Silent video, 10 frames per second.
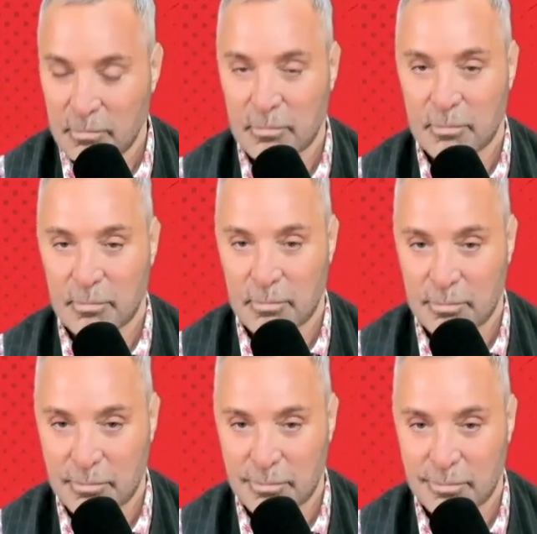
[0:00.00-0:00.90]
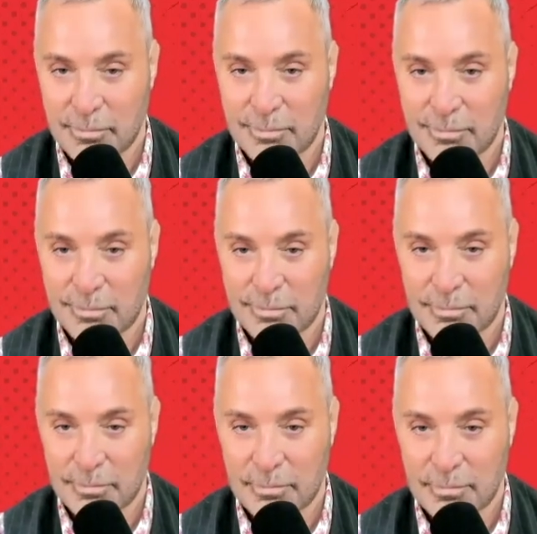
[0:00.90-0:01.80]

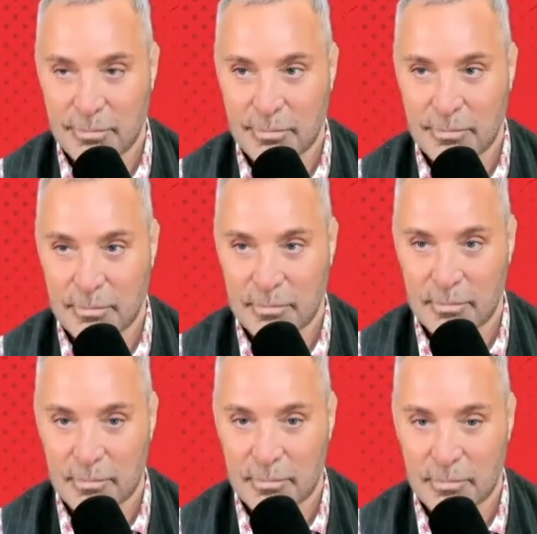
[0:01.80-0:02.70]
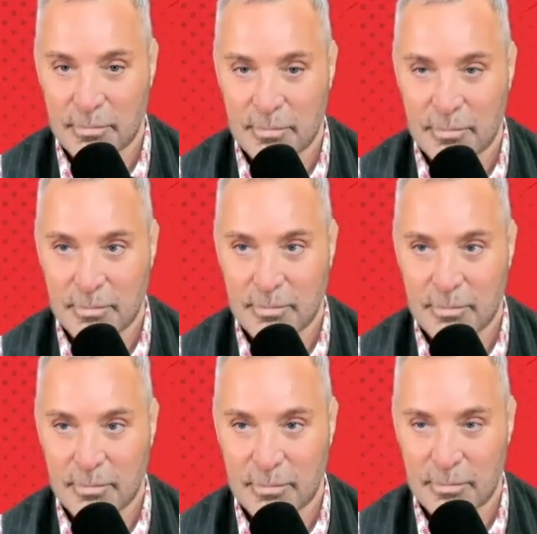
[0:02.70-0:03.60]

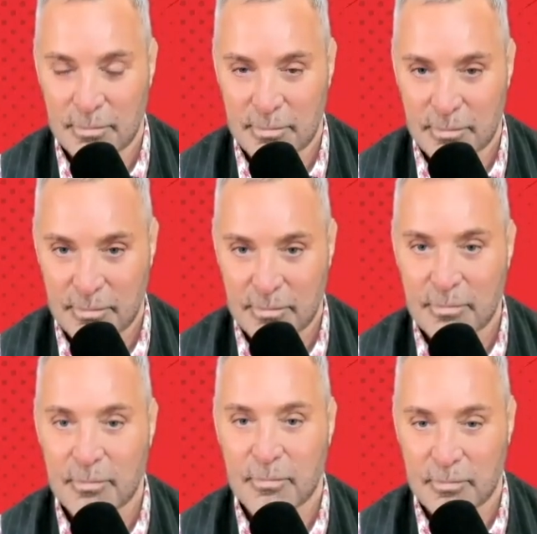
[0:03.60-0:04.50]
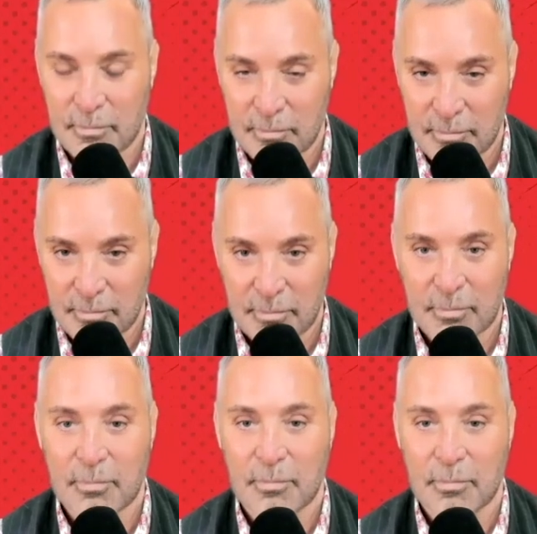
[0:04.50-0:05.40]

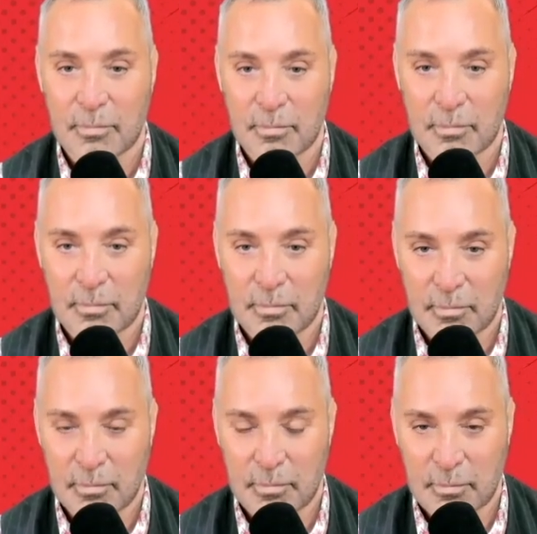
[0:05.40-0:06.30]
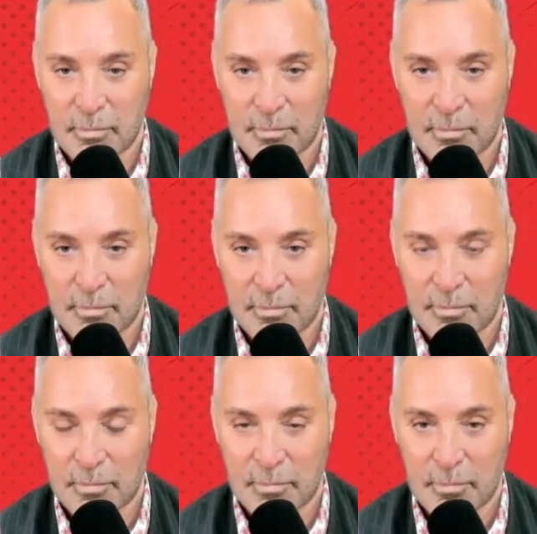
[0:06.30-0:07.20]

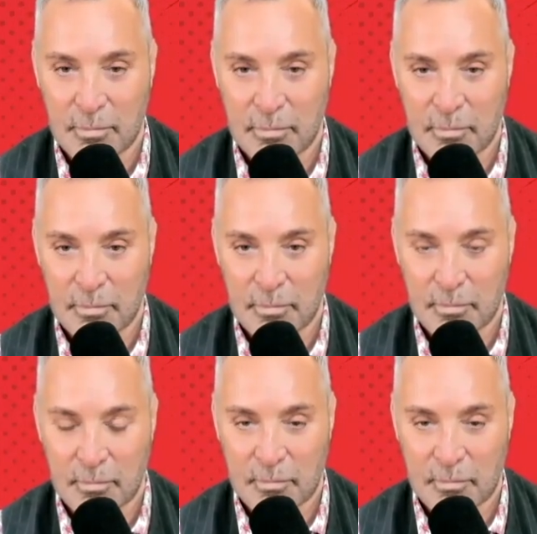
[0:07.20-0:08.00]
[no speech]